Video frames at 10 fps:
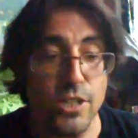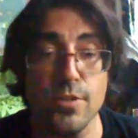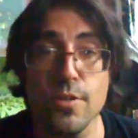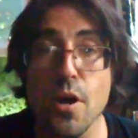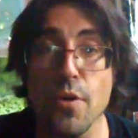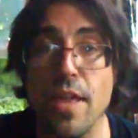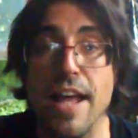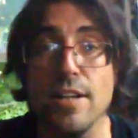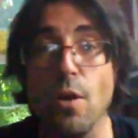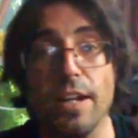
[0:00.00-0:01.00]
You know
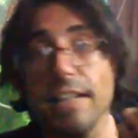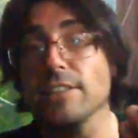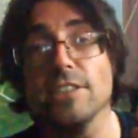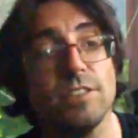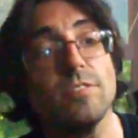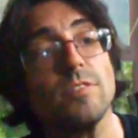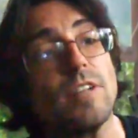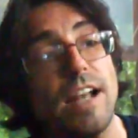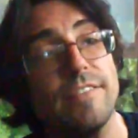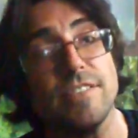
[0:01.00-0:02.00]
that, okay, just
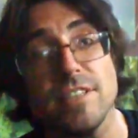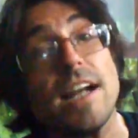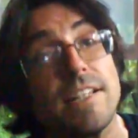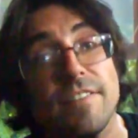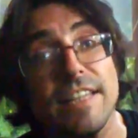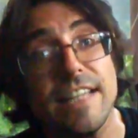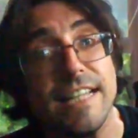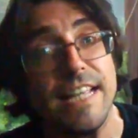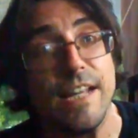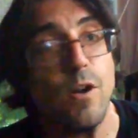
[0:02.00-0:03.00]
kind of deductively
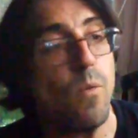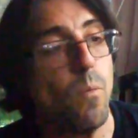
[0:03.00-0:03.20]
thinking,